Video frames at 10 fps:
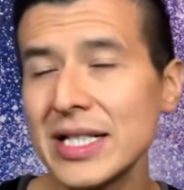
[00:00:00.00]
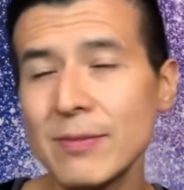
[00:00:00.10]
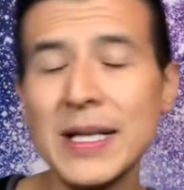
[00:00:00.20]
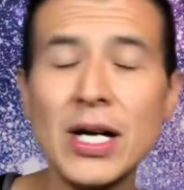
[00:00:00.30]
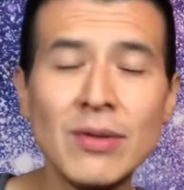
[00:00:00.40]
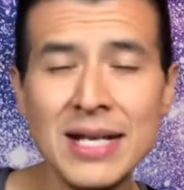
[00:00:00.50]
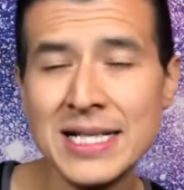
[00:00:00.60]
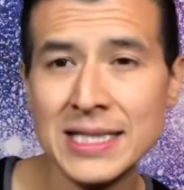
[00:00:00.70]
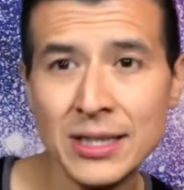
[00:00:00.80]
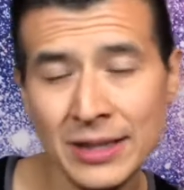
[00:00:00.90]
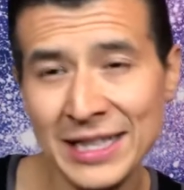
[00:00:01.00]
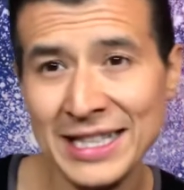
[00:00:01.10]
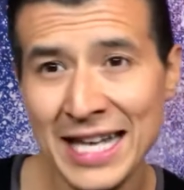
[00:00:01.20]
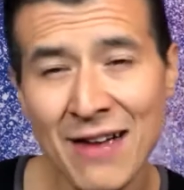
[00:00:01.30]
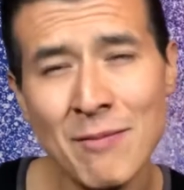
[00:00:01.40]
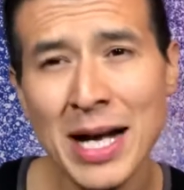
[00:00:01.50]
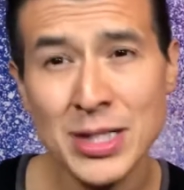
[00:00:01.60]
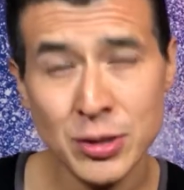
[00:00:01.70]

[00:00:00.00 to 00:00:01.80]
we don't necessarily need to have monster